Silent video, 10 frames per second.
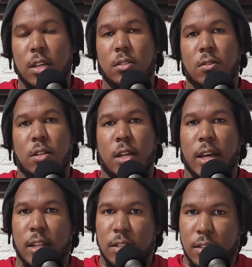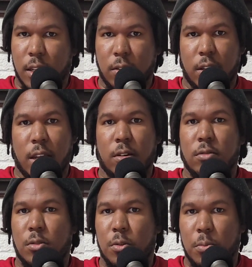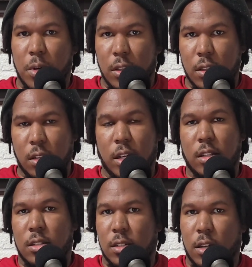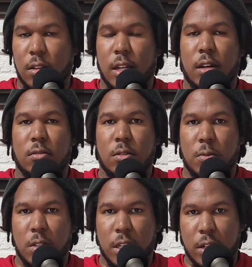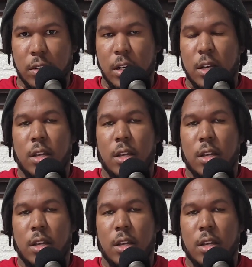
So then I had to scale that out to a month, and I had to scale that out to a year.